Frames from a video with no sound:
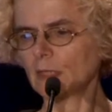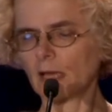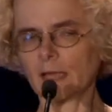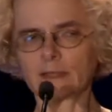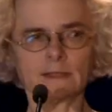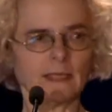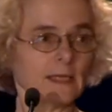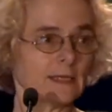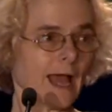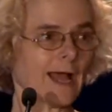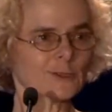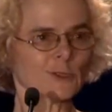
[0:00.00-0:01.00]
And
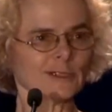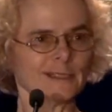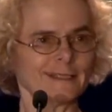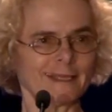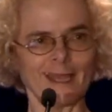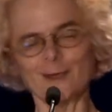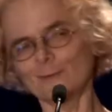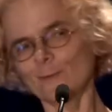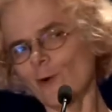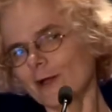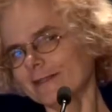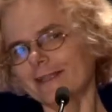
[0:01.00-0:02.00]
they actually came
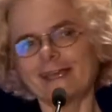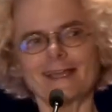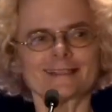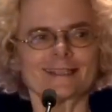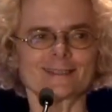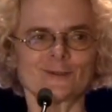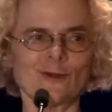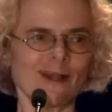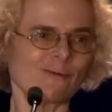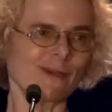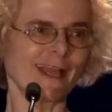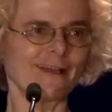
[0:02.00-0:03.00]
one day and says,
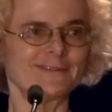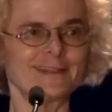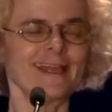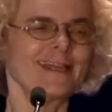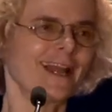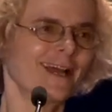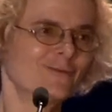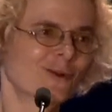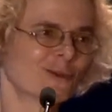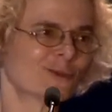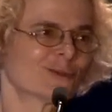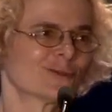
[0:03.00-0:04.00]
Nora, we have data
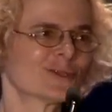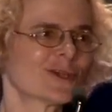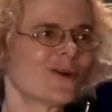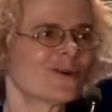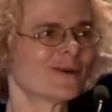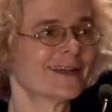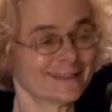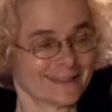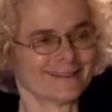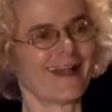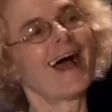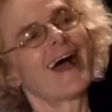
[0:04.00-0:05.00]
for you to show. And
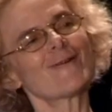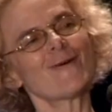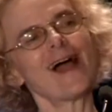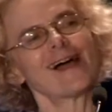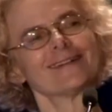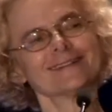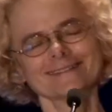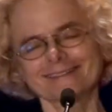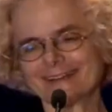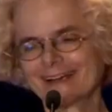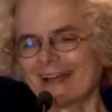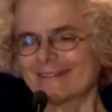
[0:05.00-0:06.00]
says, wow, you
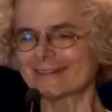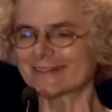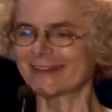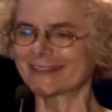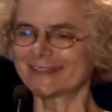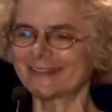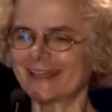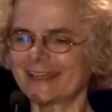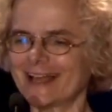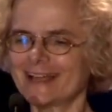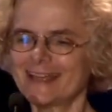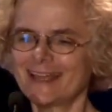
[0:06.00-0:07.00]
have already
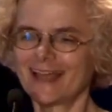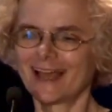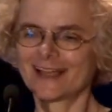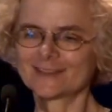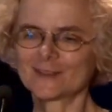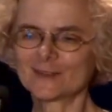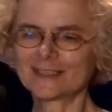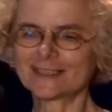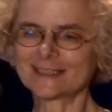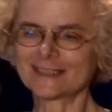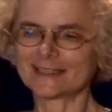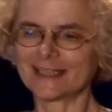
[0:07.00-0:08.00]
data. And so this
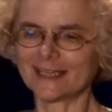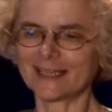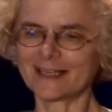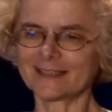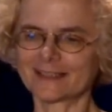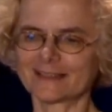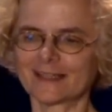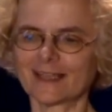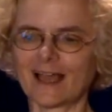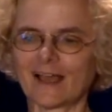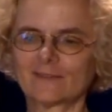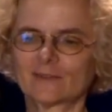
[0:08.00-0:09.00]
is the data that they
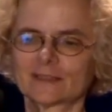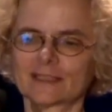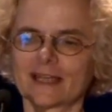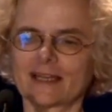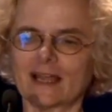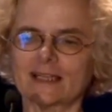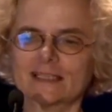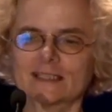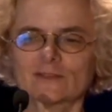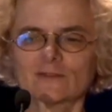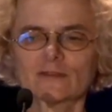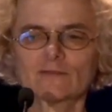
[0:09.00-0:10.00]
have on the
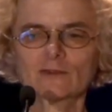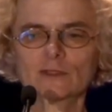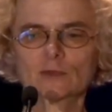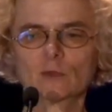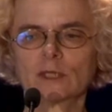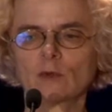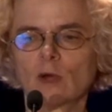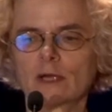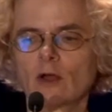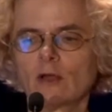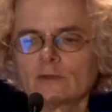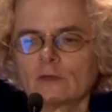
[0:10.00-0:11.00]
analysis of the first
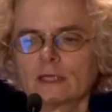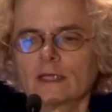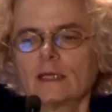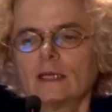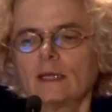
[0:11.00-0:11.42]
2,100